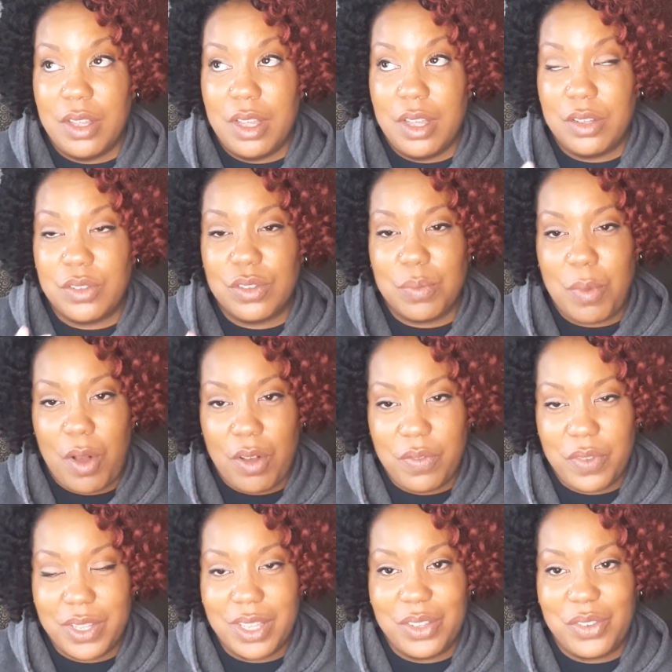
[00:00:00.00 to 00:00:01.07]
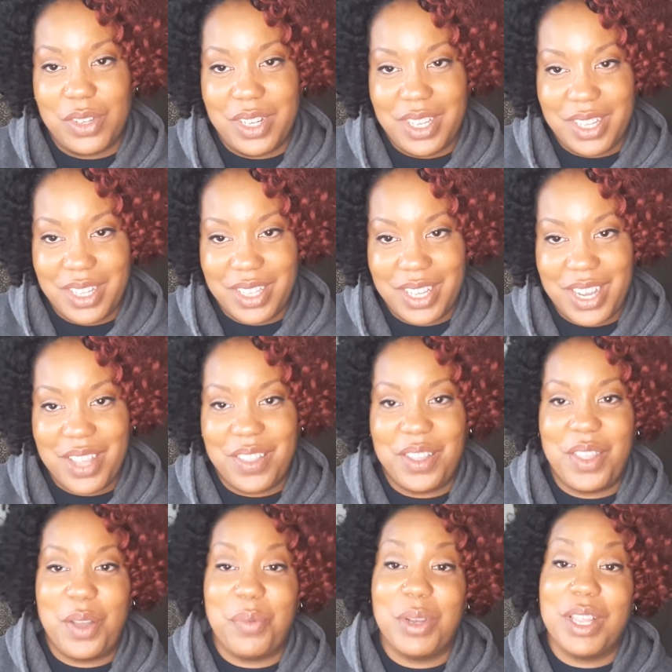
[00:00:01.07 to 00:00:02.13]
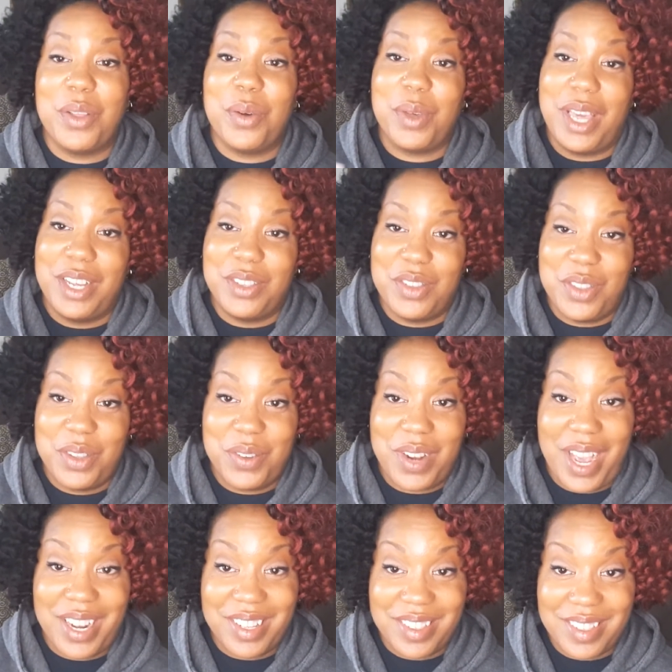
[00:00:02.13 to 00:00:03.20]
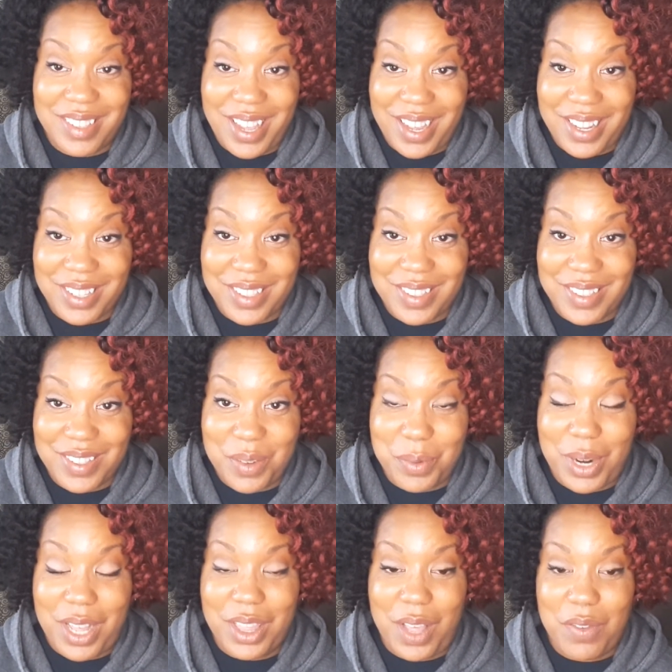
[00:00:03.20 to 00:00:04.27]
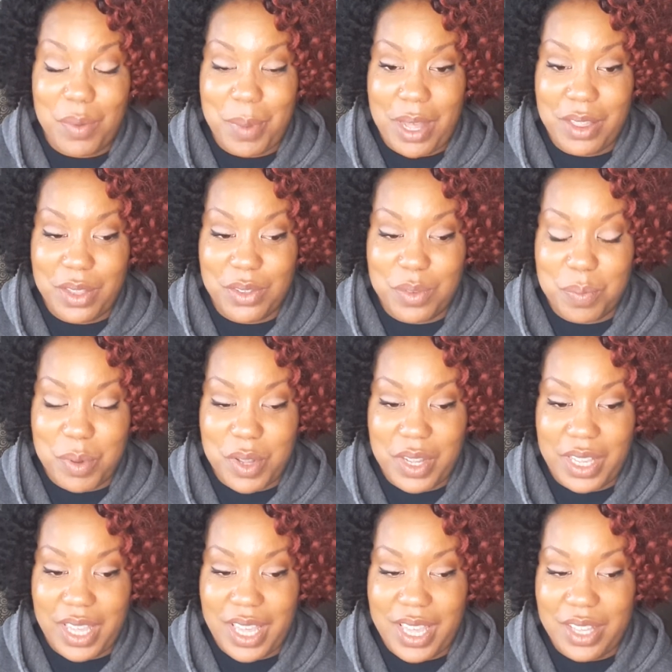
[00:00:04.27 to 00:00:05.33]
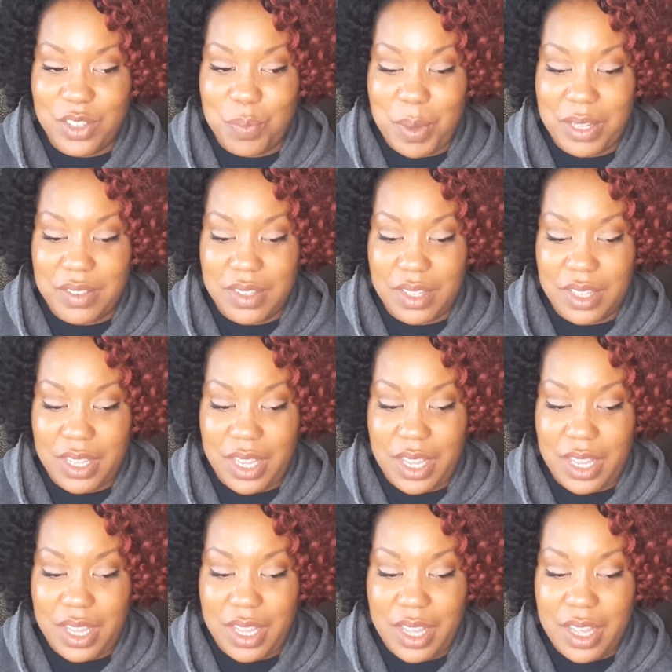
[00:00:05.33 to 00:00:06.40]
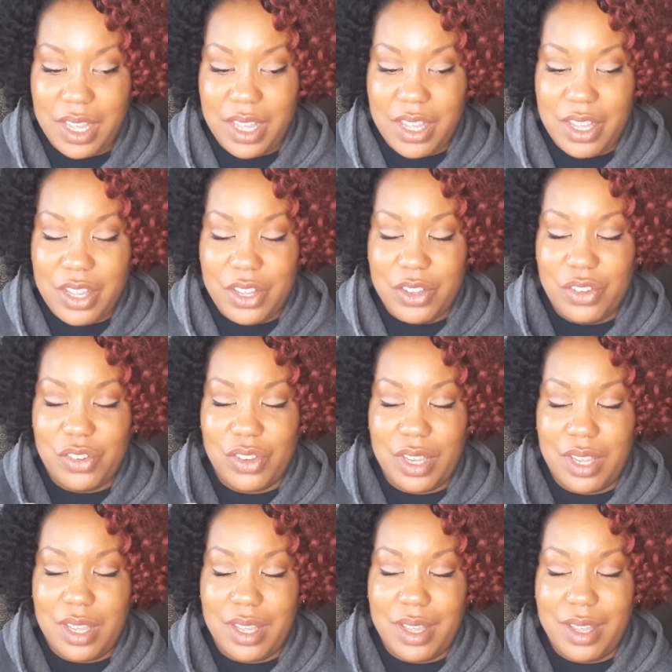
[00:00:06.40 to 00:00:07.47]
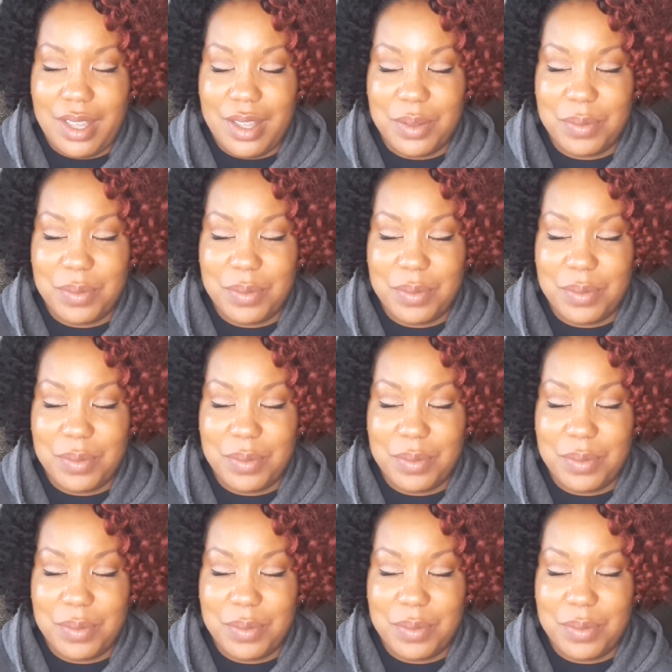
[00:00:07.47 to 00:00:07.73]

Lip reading: a small village in Italy, and then they relocate to the United States. What I love about this book is basically she